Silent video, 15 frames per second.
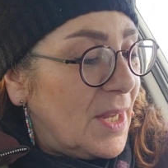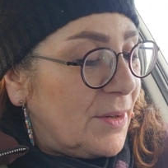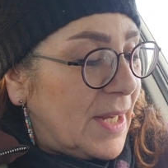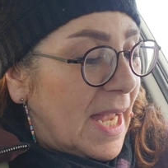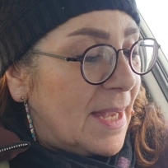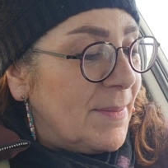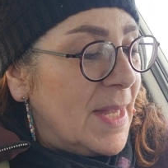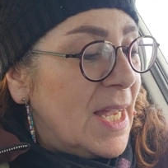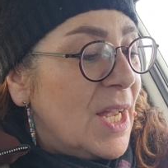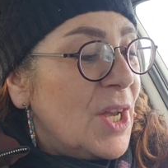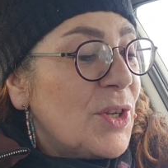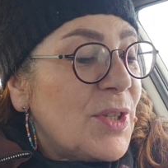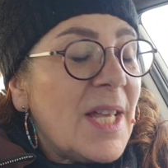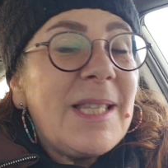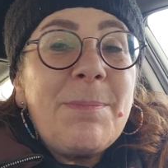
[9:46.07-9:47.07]
Okay,
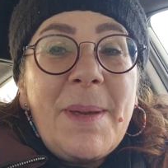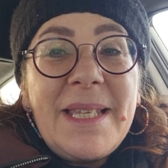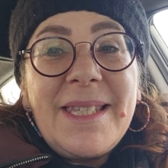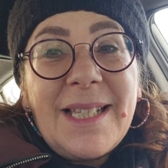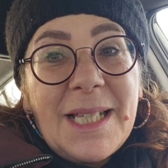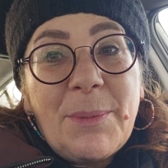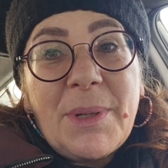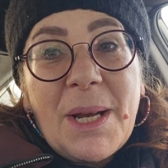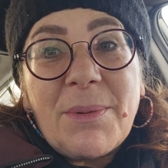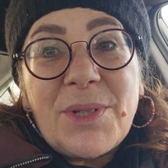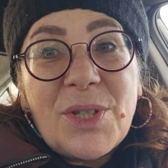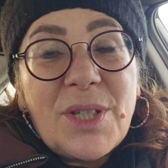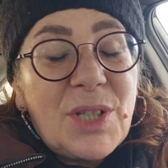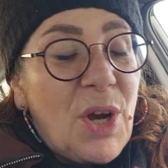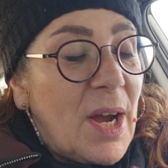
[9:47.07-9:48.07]
so that's basically what I was
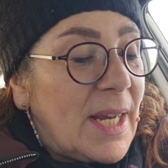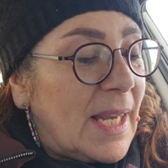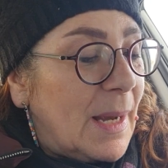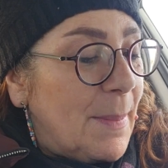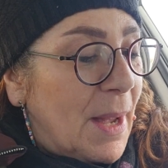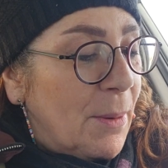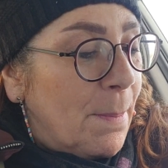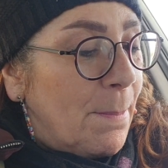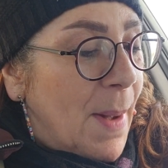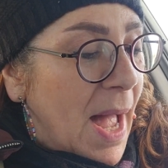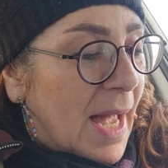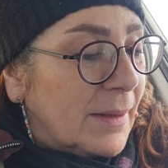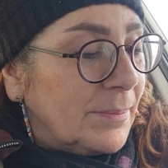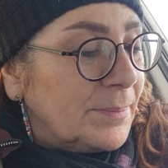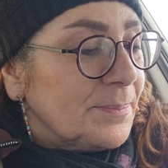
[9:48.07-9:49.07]
just talking about.
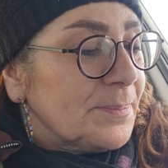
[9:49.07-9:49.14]
But